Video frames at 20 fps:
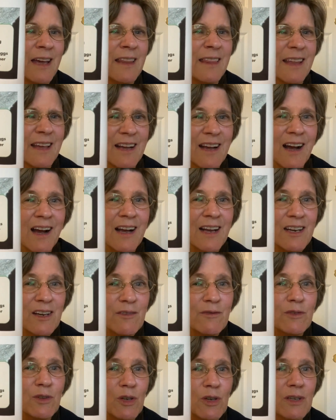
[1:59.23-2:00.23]
They kind
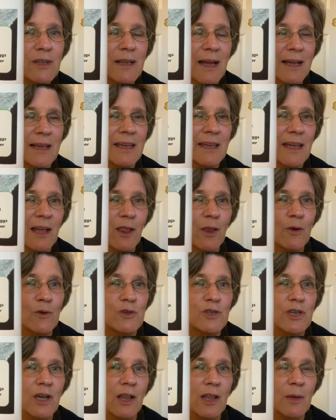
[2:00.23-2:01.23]
of look like yellow
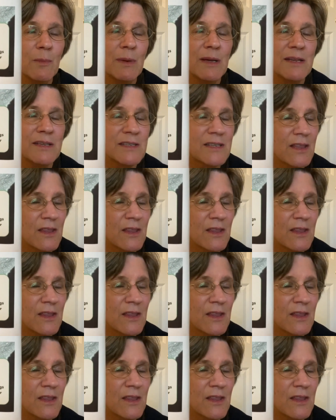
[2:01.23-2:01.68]
jelly beans,